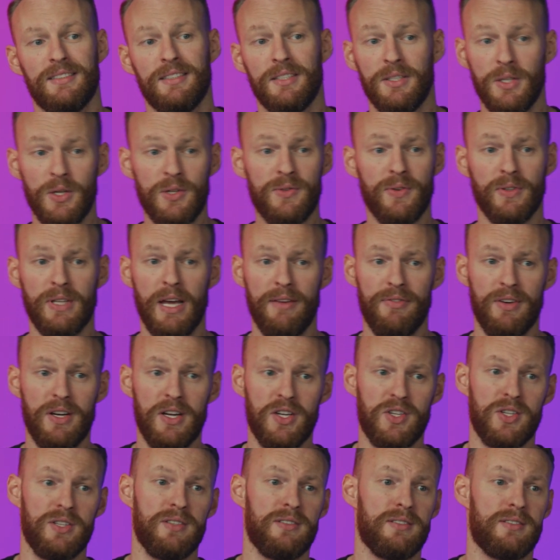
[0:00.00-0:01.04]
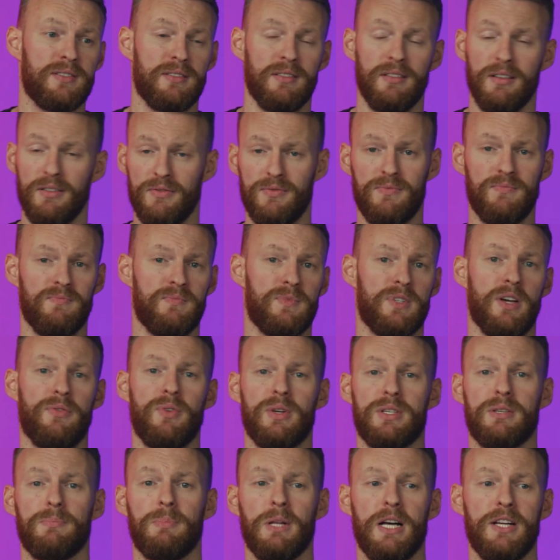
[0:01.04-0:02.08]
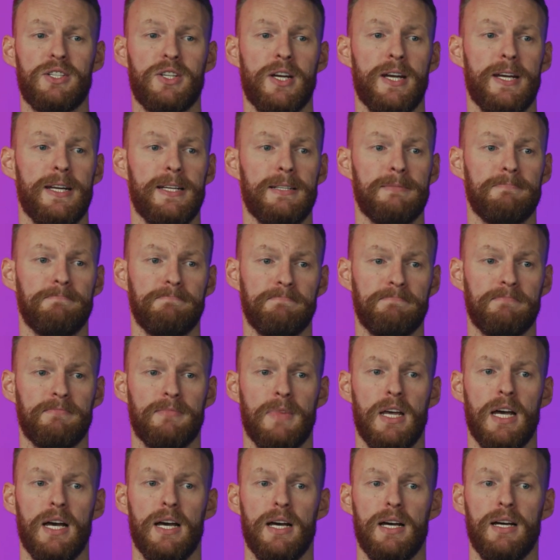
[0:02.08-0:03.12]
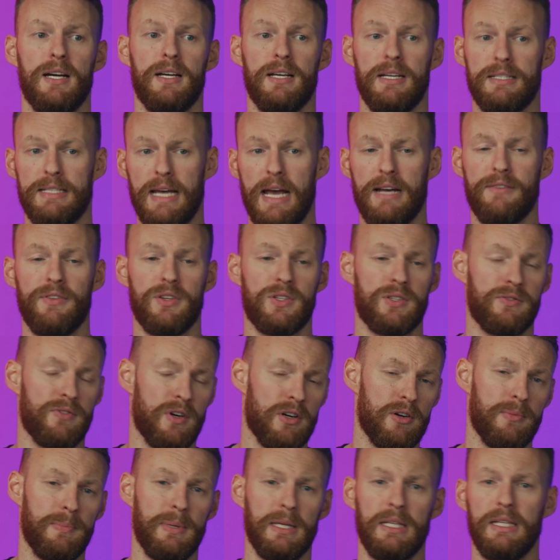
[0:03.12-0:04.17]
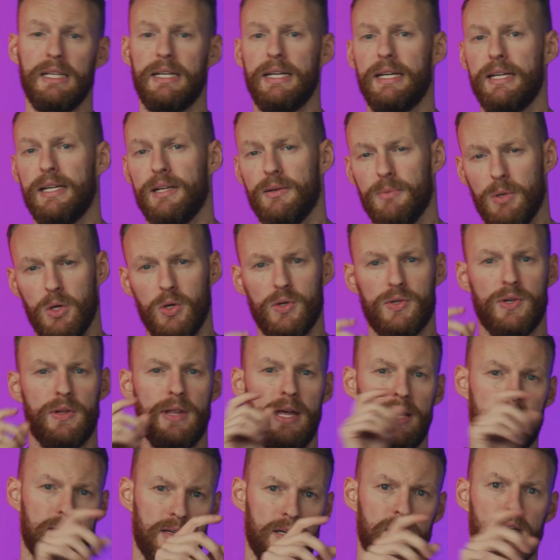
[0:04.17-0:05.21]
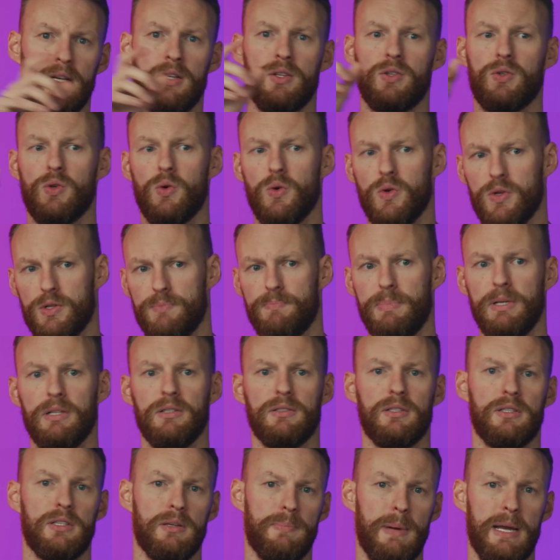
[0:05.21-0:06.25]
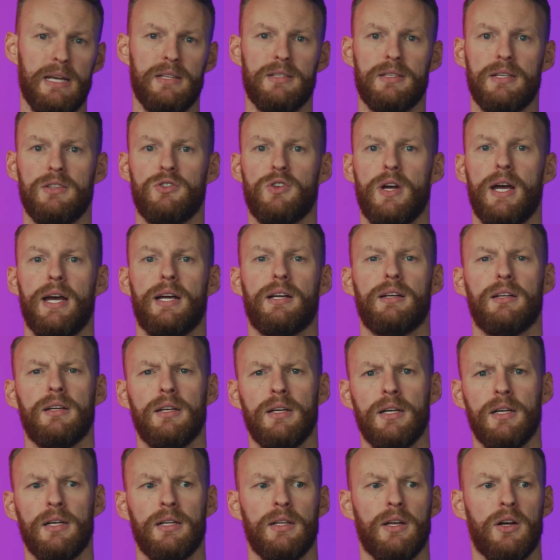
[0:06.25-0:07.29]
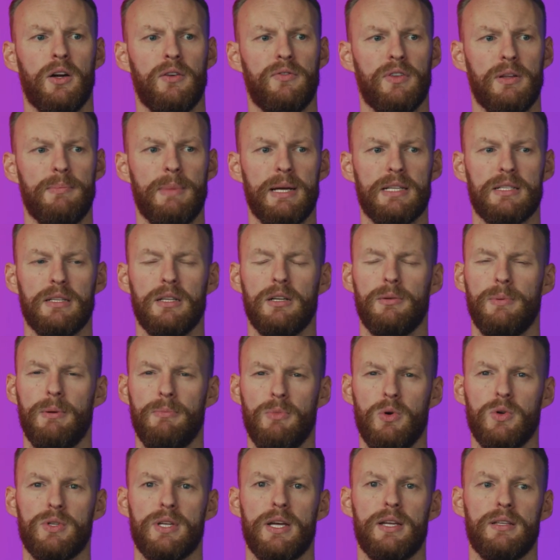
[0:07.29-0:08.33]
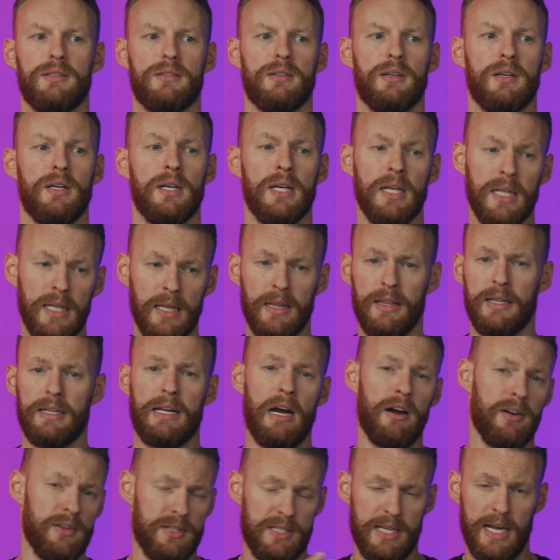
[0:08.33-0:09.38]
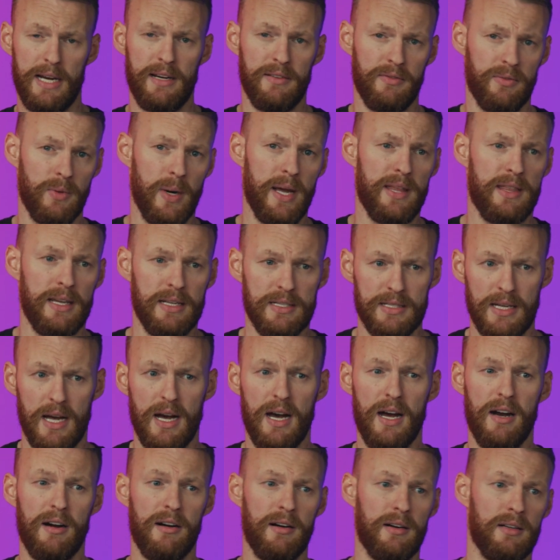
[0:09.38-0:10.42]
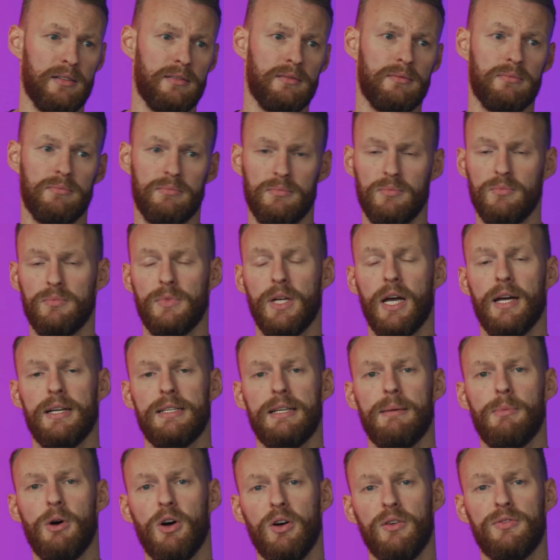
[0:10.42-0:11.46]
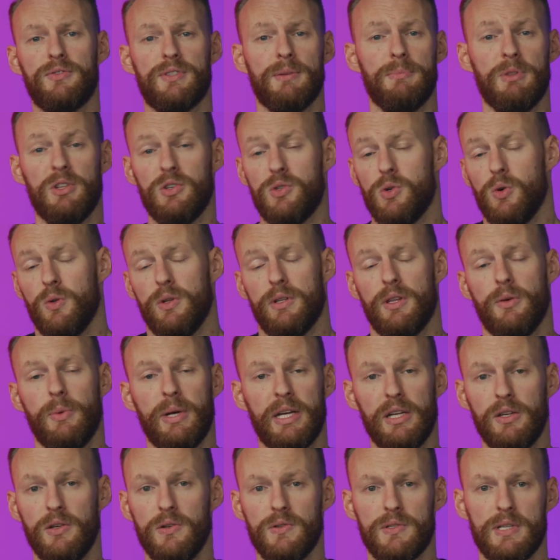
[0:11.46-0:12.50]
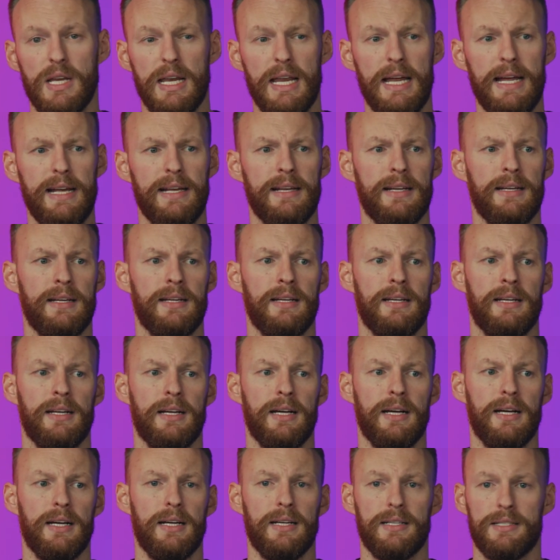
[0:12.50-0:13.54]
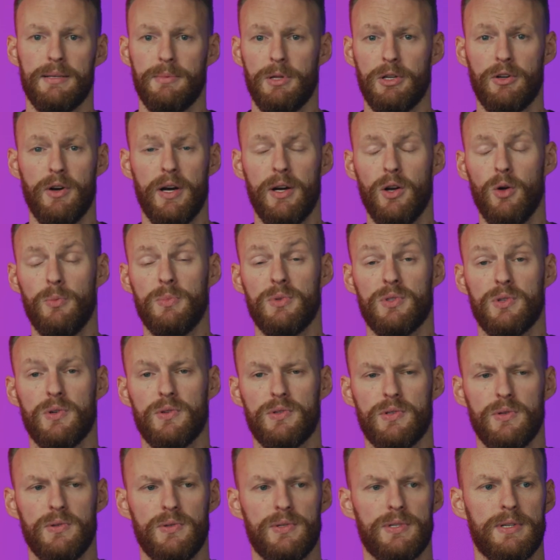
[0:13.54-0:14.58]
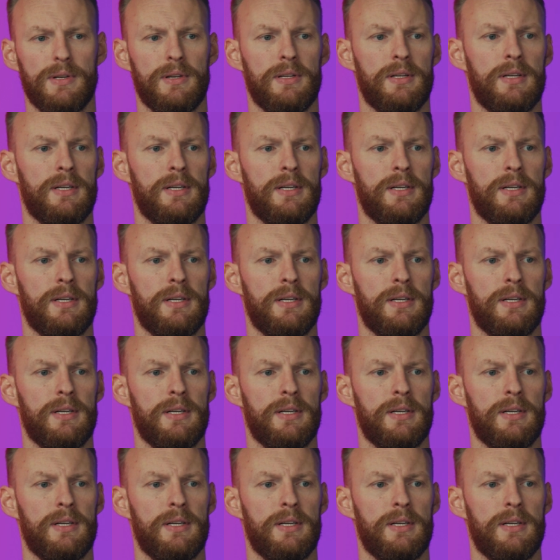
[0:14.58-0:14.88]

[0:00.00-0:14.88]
Useful definitions of software supply chain, attack versus vulnerability, but also that source, build, and dependency track that hopefully makes a little bit more sense. The current state of where things are, and a demo of some of the tooling that we can use today, some of the great open source tools.